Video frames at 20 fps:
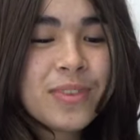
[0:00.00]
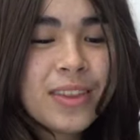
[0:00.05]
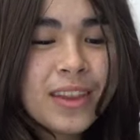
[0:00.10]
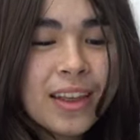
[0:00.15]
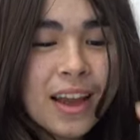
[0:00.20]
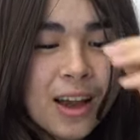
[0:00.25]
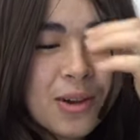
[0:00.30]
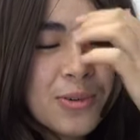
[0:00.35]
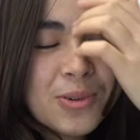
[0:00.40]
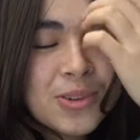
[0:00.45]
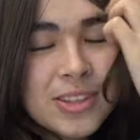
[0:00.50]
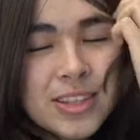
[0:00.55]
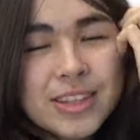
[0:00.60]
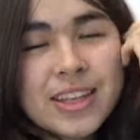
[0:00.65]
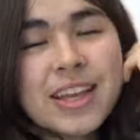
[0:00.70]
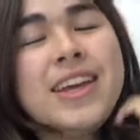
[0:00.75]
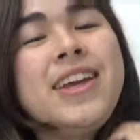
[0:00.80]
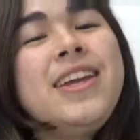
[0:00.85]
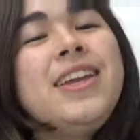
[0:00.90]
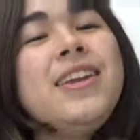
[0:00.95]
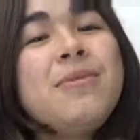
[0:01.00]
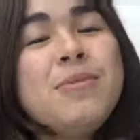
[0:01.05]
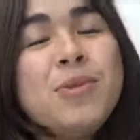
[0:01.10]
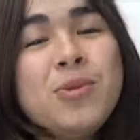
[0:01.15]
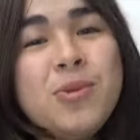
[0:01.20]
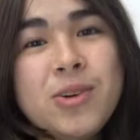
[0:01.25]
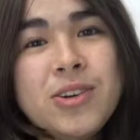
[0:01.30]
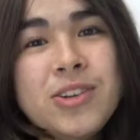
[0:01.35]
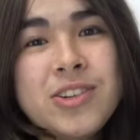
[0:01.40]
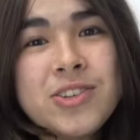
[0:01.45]
I would say, number
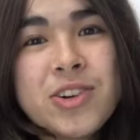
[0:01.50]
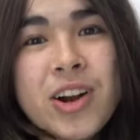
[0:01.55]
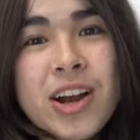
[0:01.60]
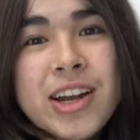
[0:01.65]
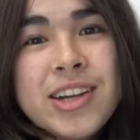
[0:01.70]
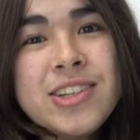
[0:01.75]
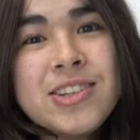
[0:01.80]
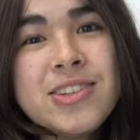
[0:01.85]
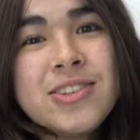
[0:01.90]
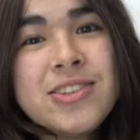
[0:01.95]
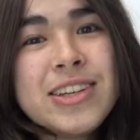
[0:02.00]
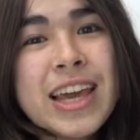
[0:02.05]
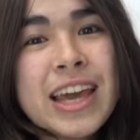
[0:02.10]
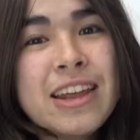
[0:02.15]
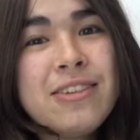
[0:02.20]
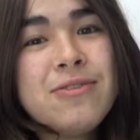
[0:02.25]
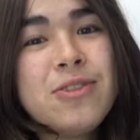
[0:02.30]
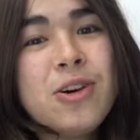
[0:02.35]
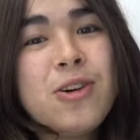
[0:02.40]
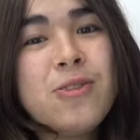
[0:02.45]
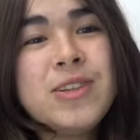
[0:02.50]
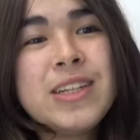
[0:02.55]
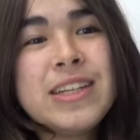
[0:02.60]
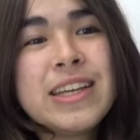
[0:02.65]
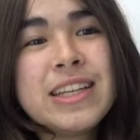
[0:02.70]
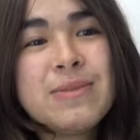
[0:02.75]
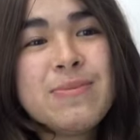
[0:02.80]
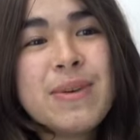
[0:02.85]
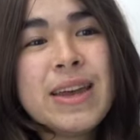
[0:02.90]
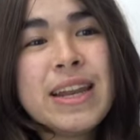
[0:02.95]
one, try to get involved in
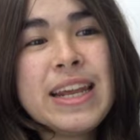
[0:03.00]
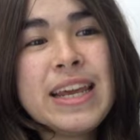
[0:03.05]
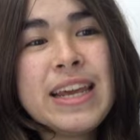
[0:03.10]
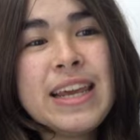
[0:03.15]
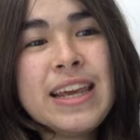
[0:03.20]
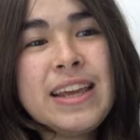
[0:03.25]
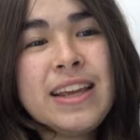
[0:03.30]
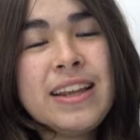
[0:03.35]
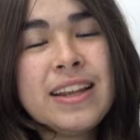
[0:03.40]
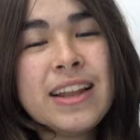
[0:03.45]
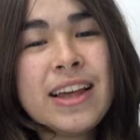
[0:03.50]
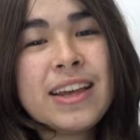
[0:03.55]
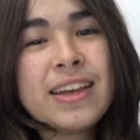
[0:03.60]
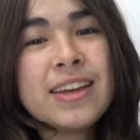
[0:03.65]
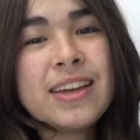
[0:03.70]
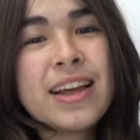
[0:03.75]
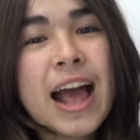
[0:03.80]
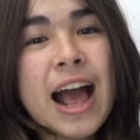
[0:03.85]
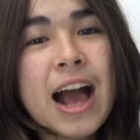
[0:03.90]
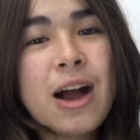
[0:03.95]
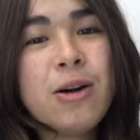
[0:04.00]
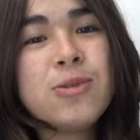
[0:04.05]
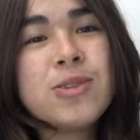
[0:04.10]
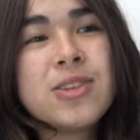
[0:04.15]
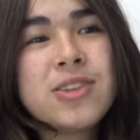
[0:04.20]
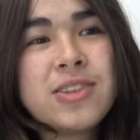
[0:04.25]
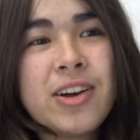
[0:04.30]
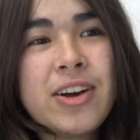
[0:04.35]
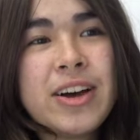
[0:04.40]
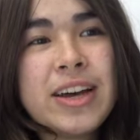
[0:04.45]
as many like
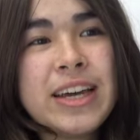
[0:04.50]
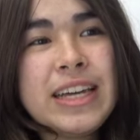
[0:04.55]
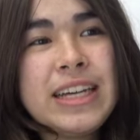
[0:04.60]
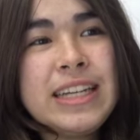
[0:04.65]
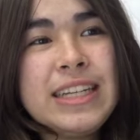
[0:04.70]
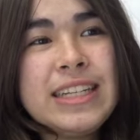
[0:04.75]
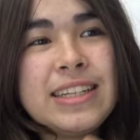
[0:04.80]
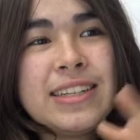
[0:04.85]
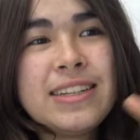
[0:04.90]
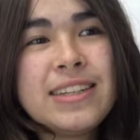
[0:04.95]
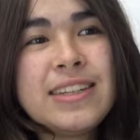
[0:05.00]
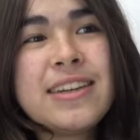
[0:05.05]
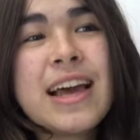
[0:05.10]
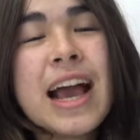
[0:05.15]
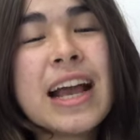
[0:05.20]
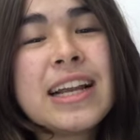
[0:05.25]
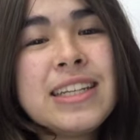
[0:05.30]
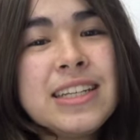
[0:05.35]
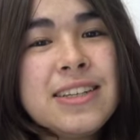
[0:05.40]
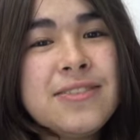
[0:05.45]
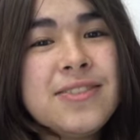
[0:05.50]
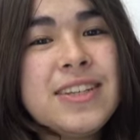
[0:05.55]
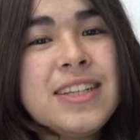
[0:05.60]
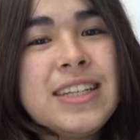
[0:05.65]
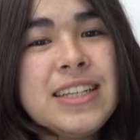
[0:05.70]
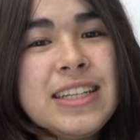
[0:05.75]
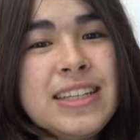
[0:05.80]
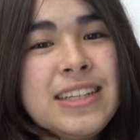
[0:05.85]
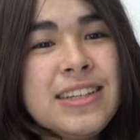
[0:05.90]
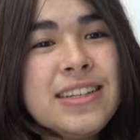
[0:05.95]
outside
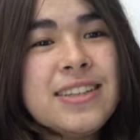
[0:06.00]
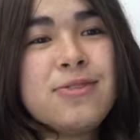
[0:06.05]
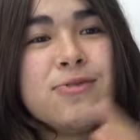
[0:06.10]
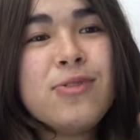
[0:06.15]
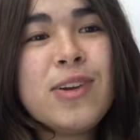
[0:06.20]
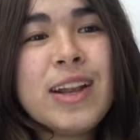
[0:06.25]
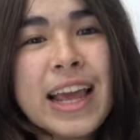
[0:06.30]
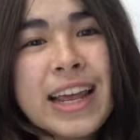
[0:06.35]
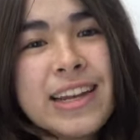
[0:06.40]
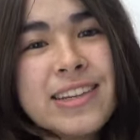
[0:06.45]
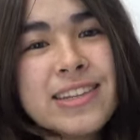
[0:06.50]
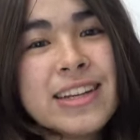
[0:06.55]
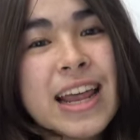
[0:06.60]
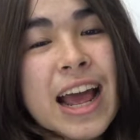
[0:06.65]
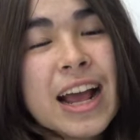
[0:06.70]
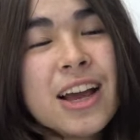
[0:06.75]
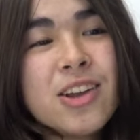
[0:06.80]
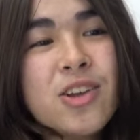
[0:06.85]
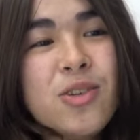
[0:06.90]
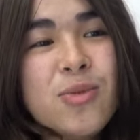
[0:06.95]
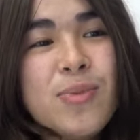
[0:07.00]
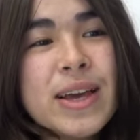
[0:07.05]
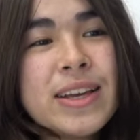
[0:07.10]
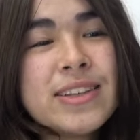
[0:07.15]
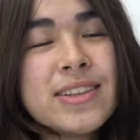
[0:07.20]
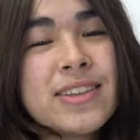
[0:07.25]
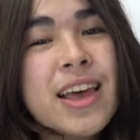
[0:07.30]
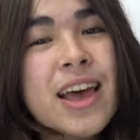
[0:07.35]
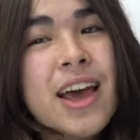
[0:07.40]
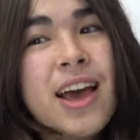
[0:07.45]
activities related to
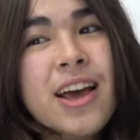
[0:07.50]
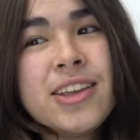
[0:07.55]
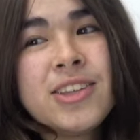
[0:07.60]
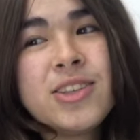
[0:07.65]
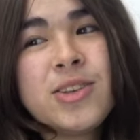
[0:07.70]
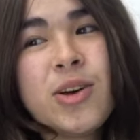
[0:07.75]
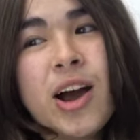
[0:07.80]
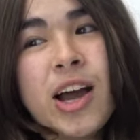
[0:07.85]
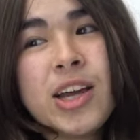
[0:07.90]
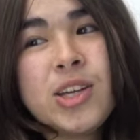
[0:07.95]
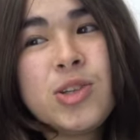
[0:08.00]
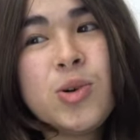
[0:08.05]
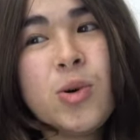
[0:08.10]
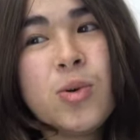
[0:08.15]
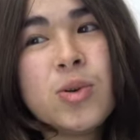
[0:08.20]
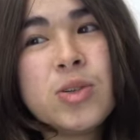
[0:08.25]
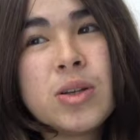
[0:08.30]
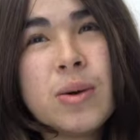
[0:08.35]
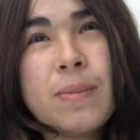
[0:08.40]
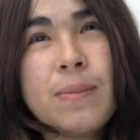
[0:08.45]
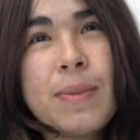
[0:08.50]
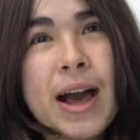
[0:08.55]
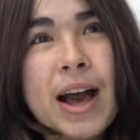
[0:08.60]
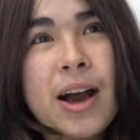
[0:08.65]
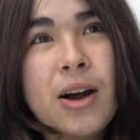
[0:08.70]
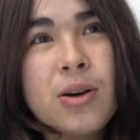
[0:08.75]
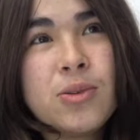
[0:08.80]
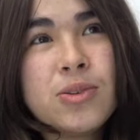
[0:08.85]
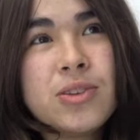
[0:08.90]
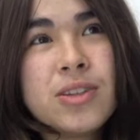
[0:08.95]
economics. So I talked
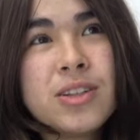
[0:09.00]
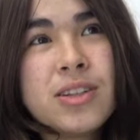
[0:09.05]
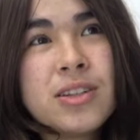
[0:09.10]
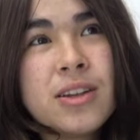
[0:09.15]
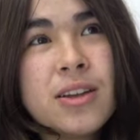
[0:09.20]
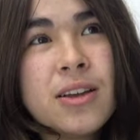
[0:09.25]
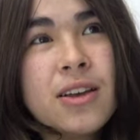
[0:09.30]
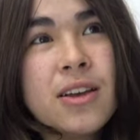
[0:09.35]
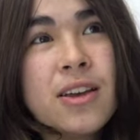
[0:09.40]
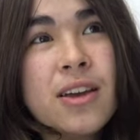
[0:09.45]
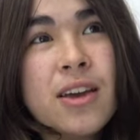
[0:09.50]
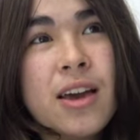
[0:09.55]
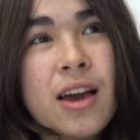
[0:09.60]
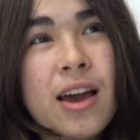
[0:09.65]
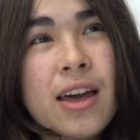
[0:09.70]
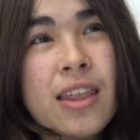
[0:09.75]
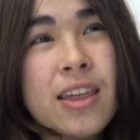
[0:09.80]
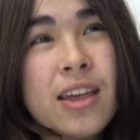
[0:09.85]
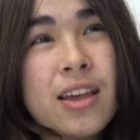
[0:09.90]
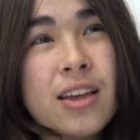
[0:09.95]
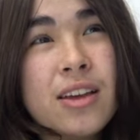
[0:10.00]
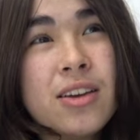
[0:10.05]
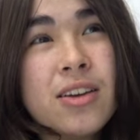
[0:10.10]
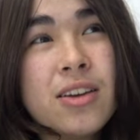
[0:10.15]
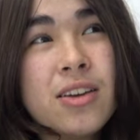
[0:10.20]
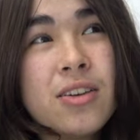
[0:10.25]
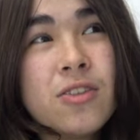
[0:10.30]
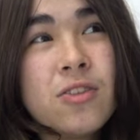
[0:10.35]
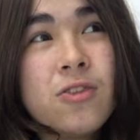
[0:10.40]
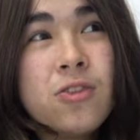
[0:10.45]
about, I think,
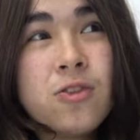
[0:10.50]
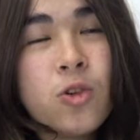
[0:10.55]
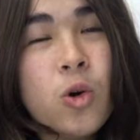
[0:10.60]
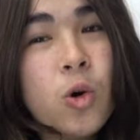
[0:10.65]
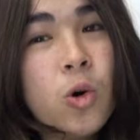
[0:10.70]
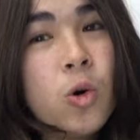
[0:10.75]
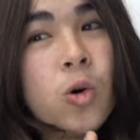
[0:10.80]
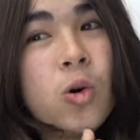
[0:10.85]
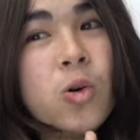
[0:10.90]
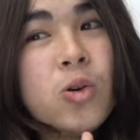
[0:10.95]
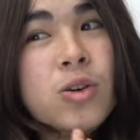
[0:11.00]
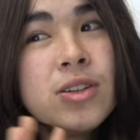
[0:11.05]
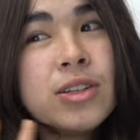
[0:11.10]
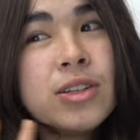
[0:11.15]
4